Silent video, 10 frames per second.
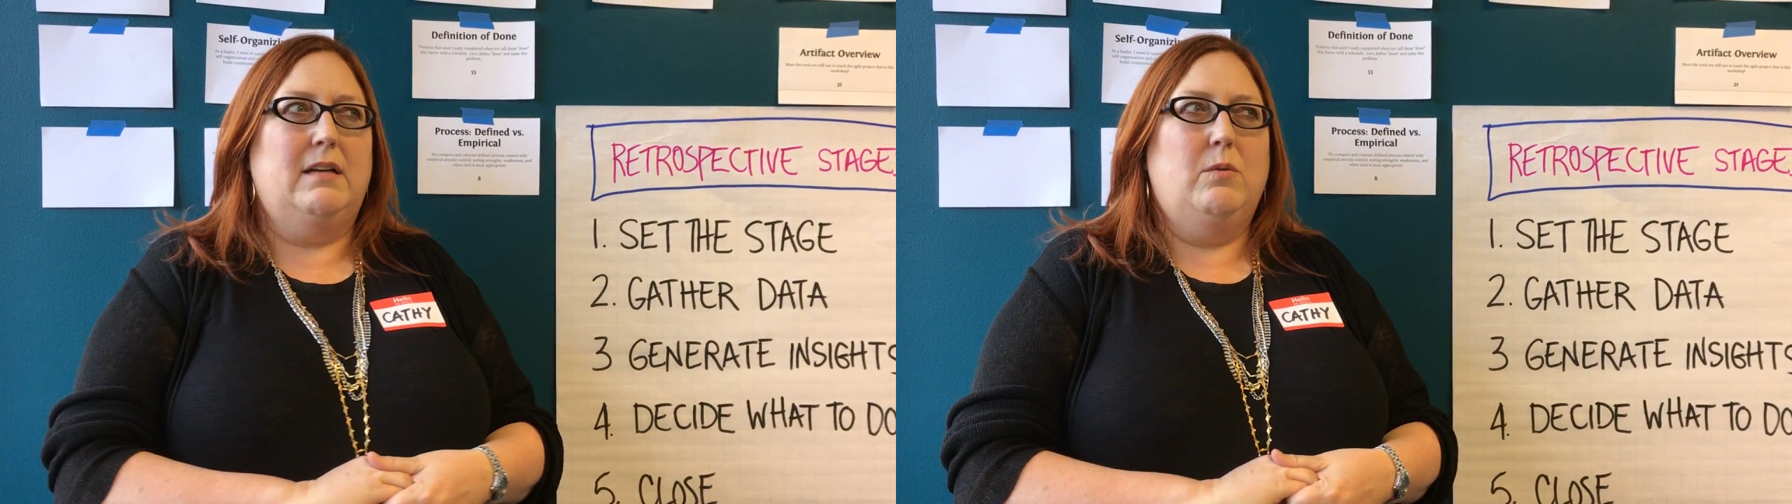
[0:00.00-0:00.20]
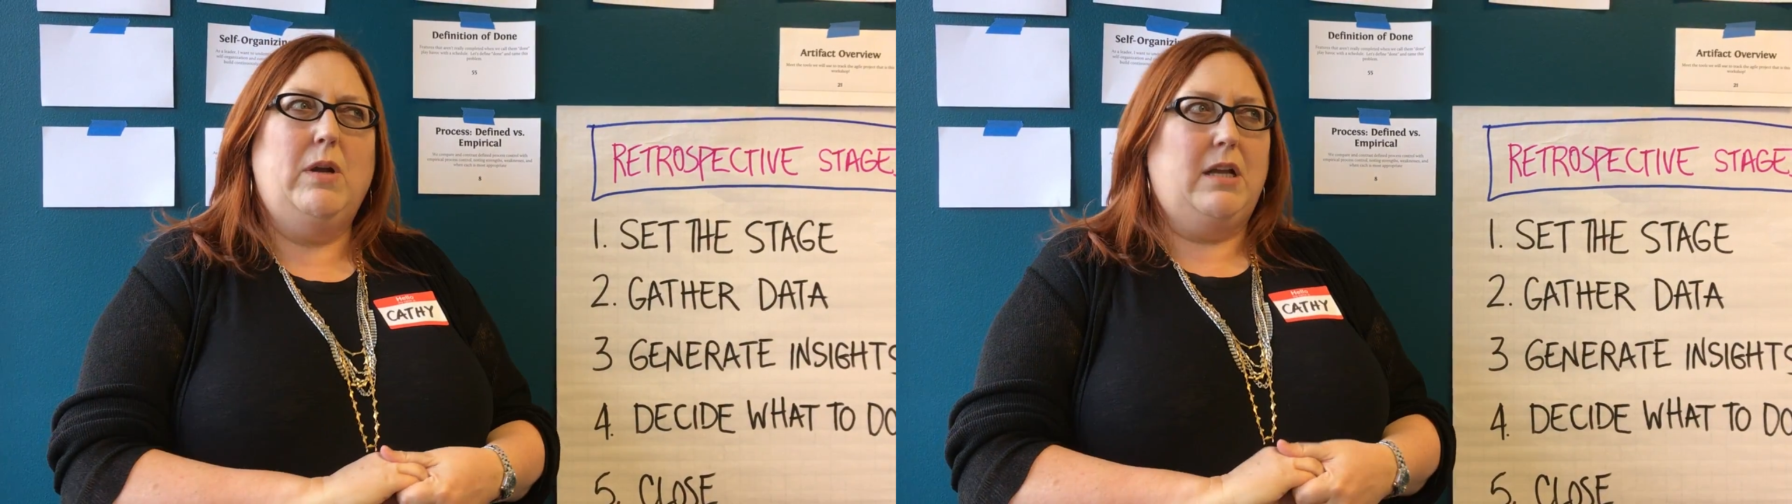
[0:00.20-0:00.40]

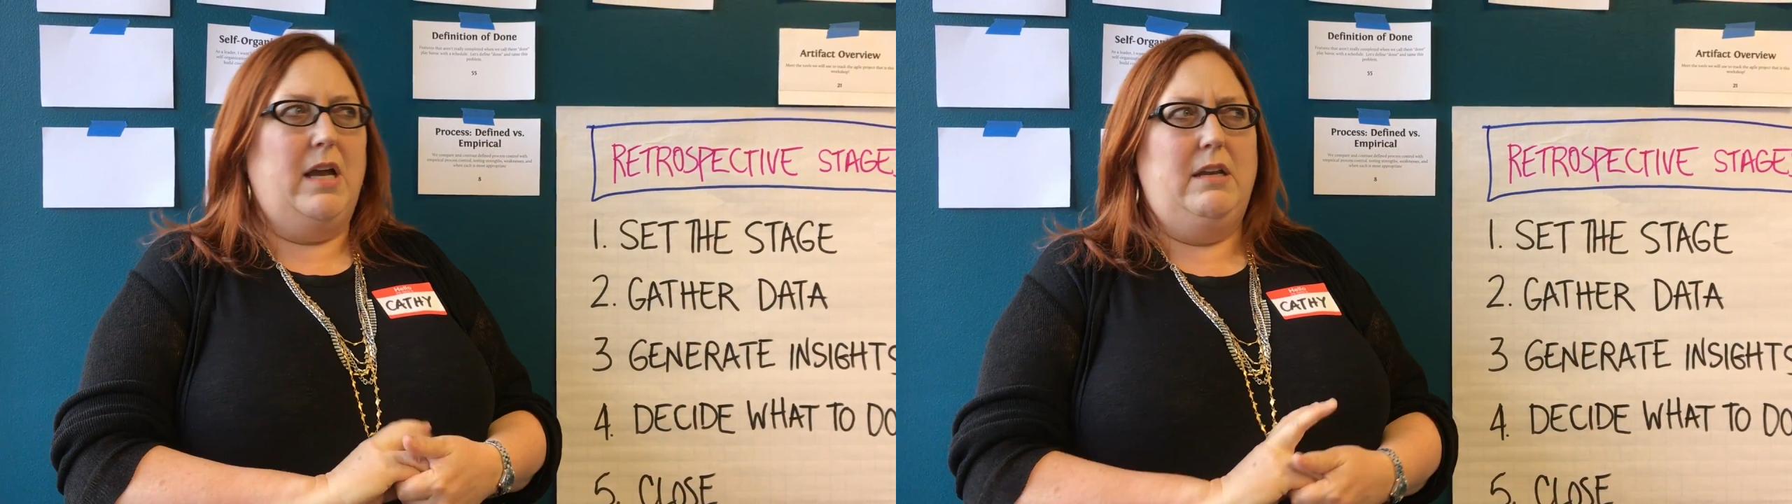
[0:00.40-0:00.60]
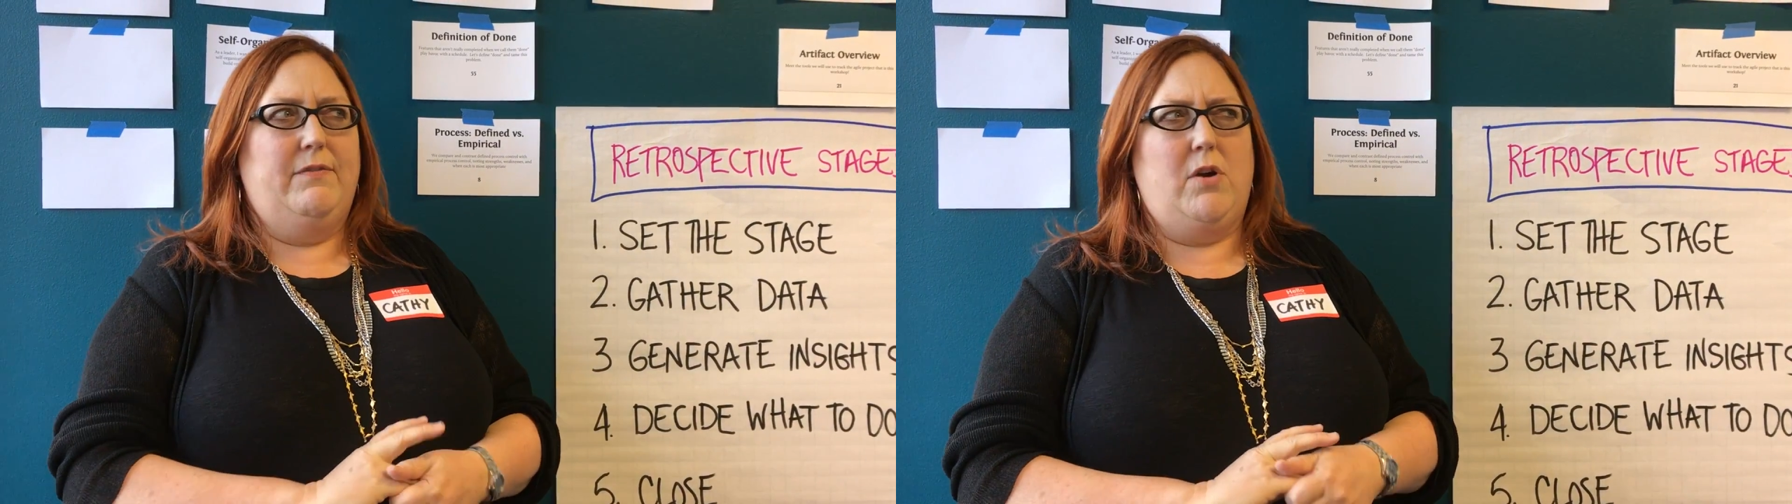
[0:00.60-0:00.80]
what
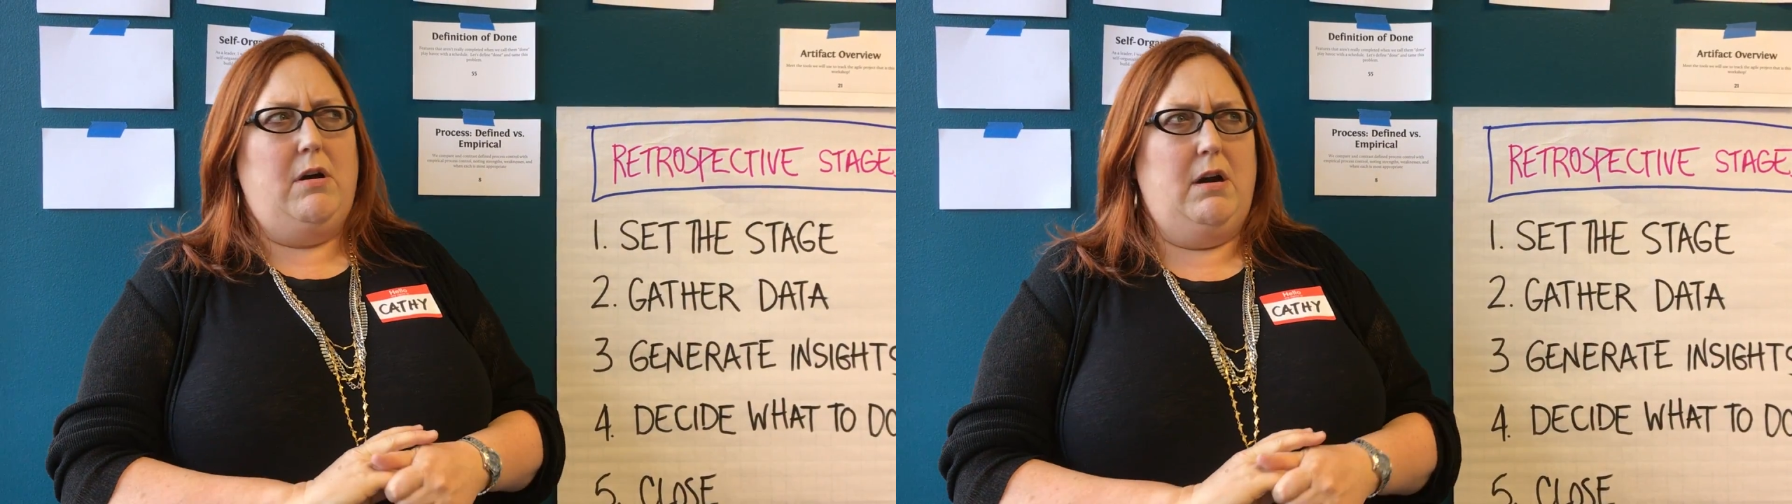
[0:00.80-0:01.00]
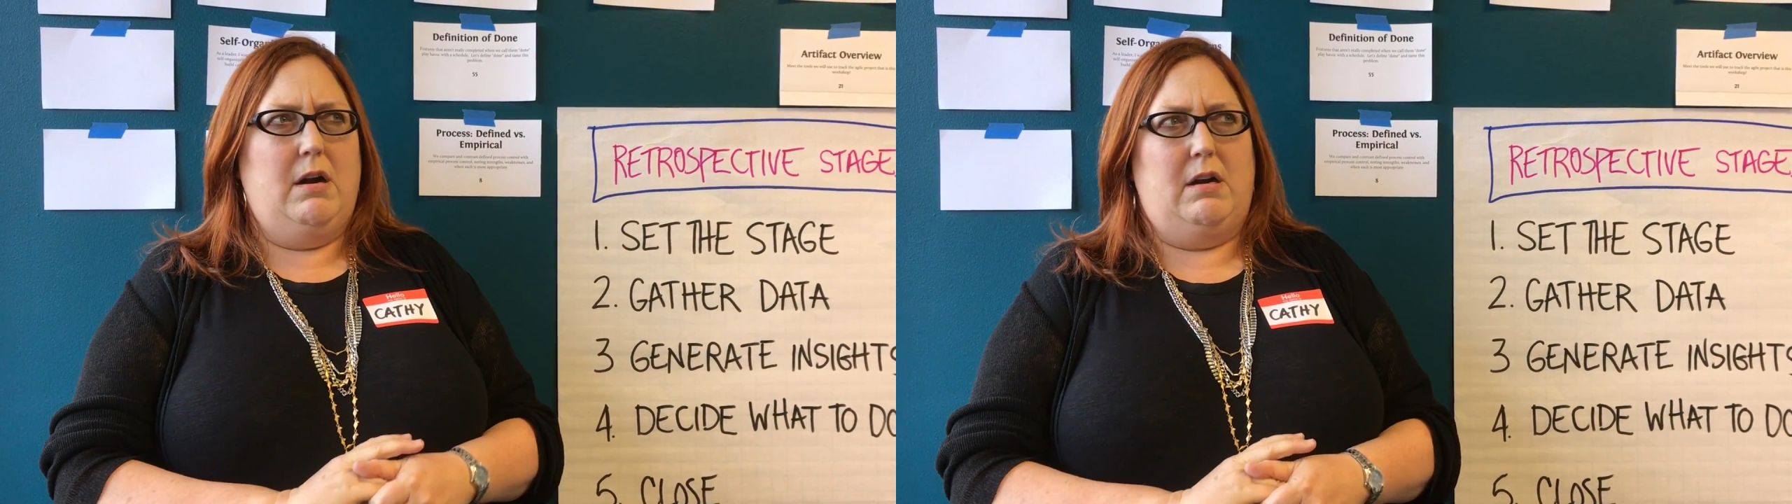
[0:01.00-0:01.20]
kind of
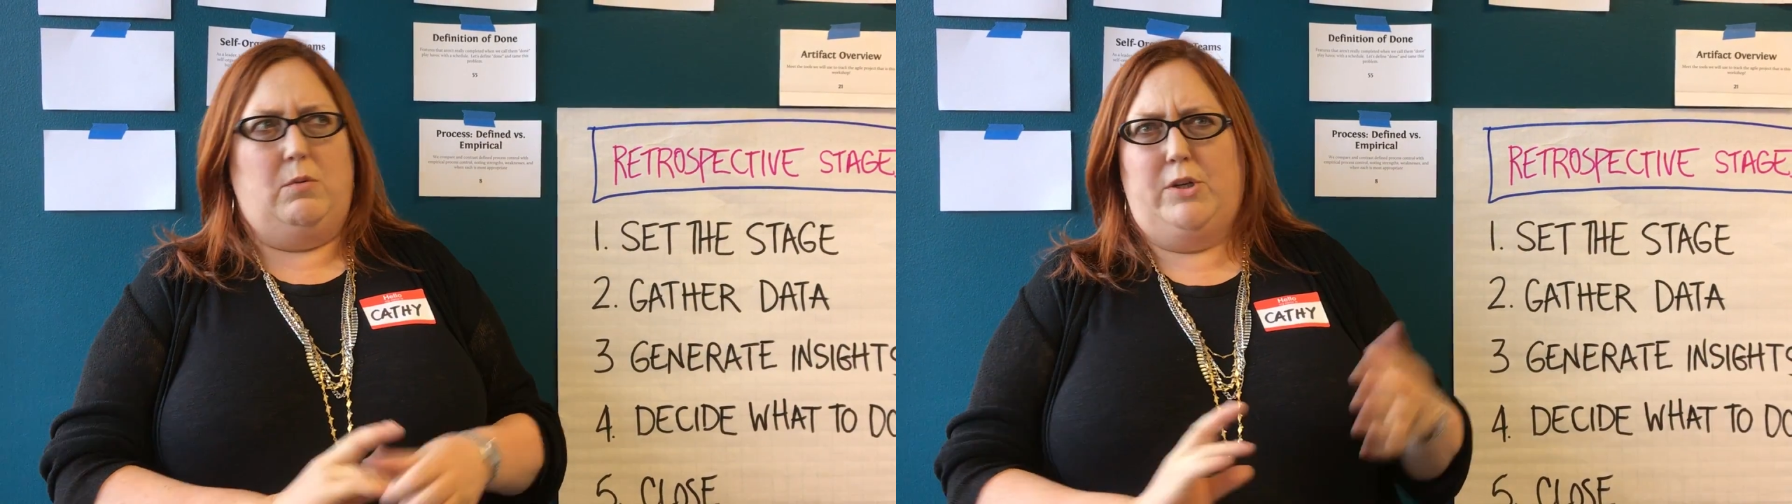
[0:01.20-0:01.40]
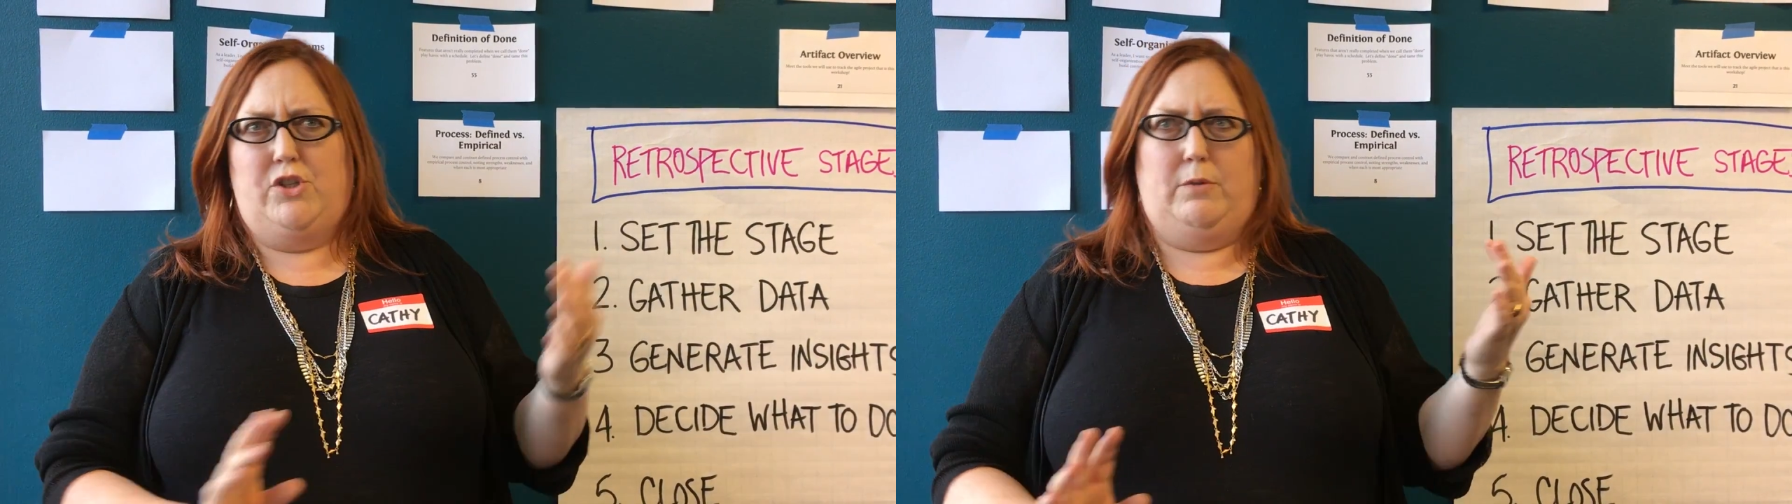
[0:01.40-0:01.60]
car
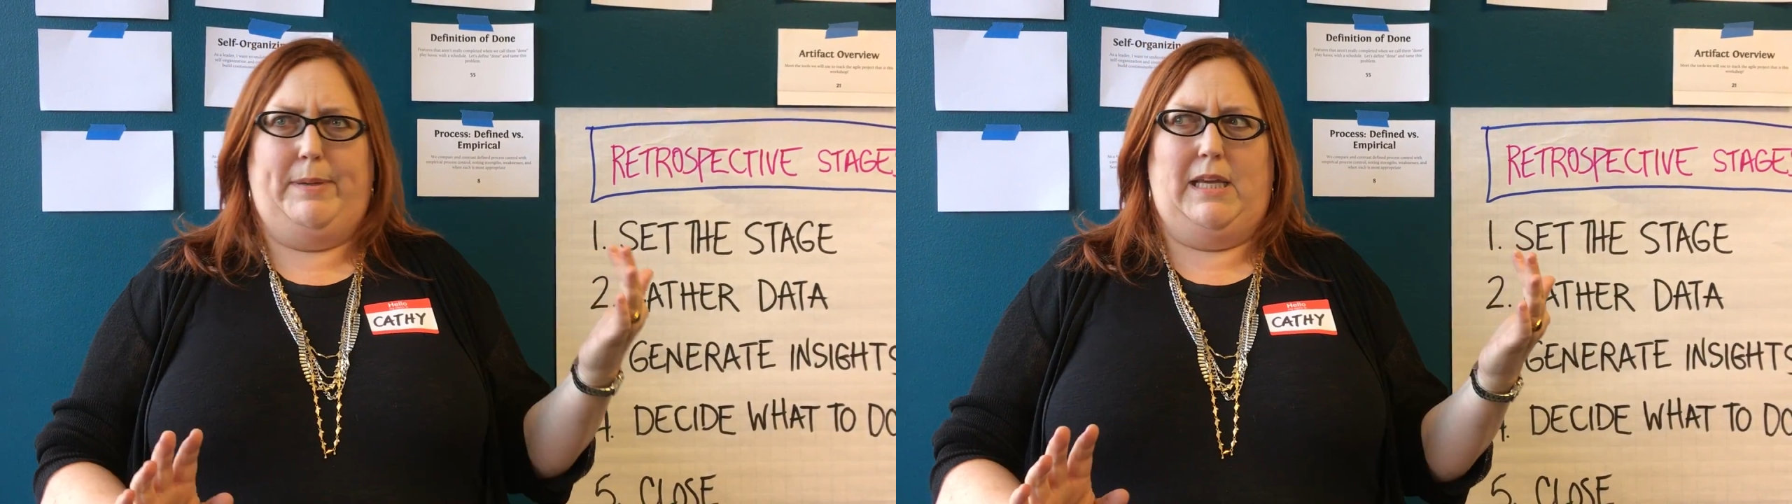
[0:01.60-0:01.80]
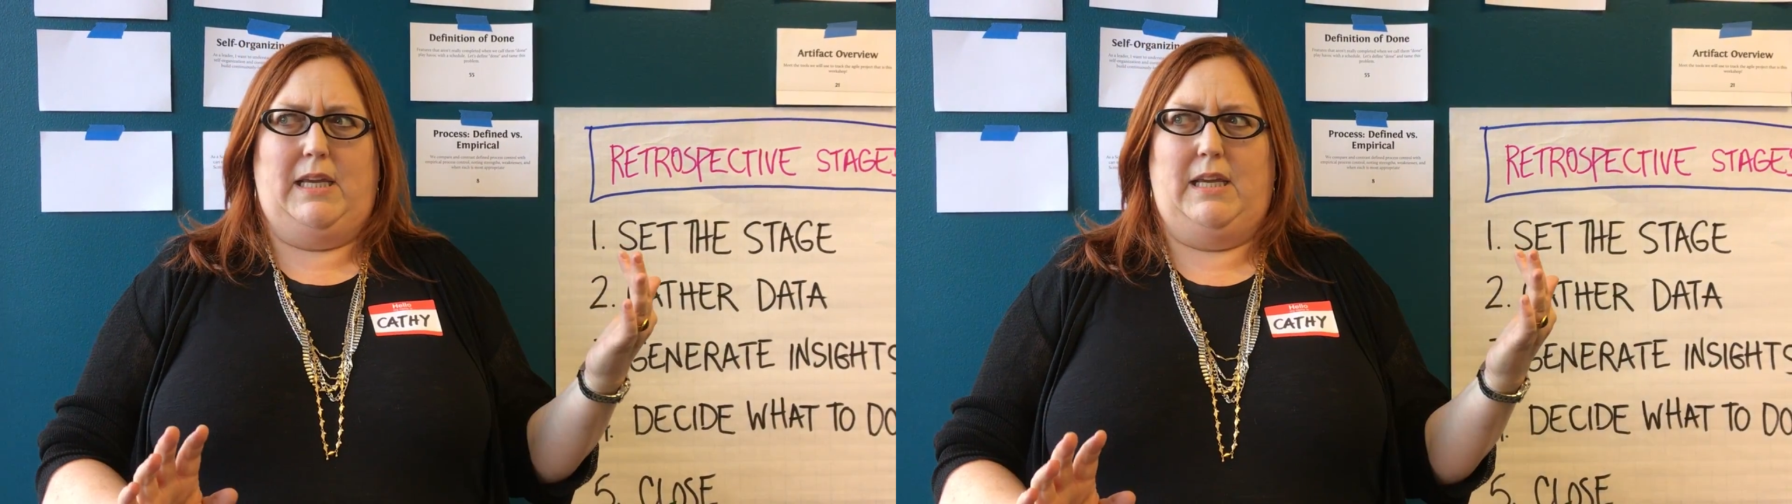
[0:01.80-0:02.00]
would you
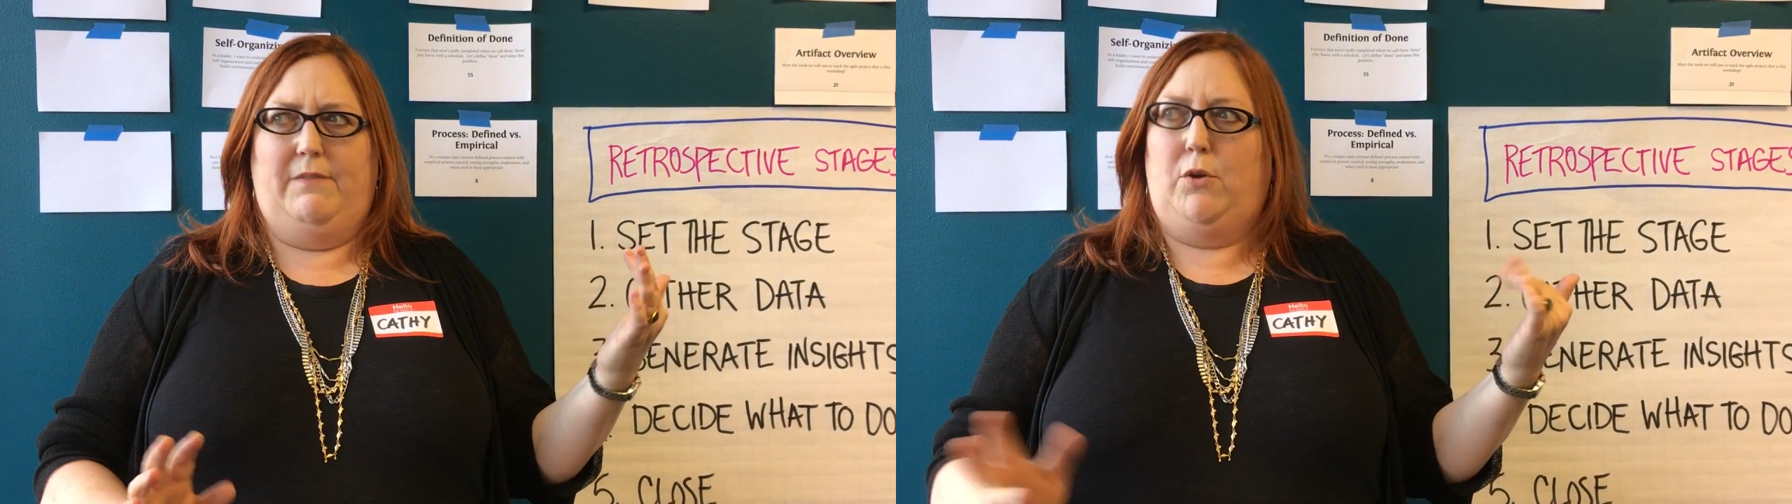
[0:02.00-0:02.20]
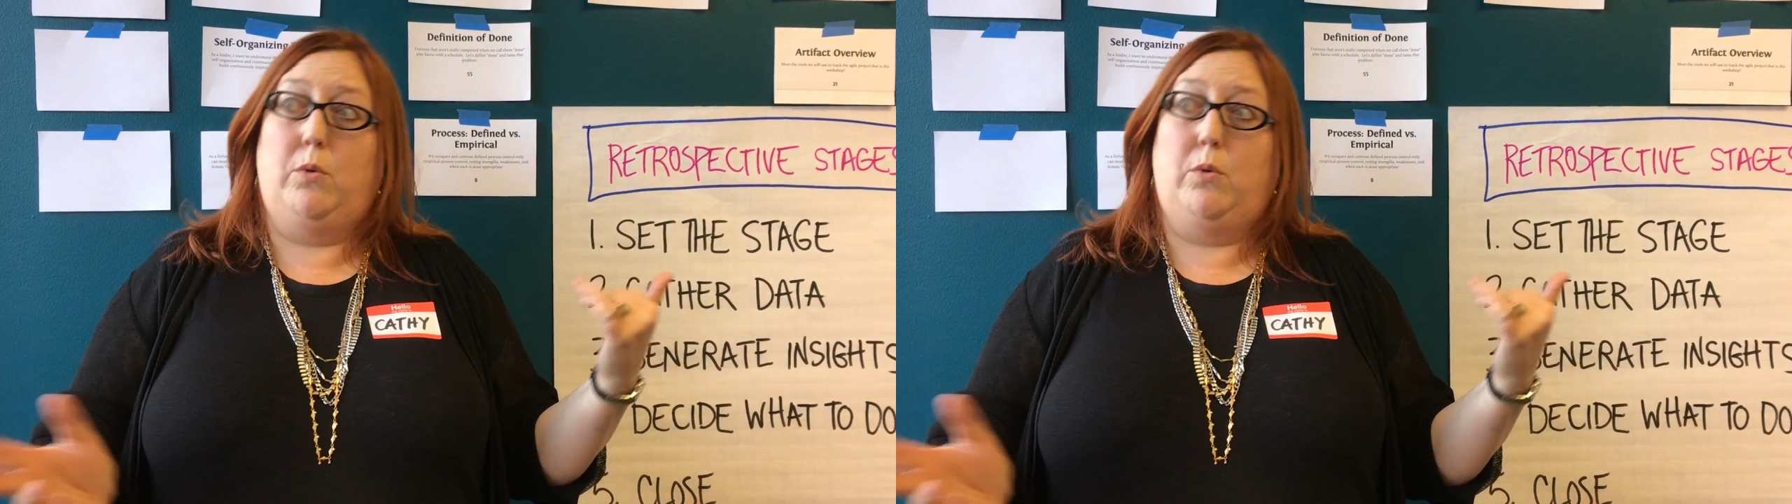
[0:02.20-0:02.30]
be if you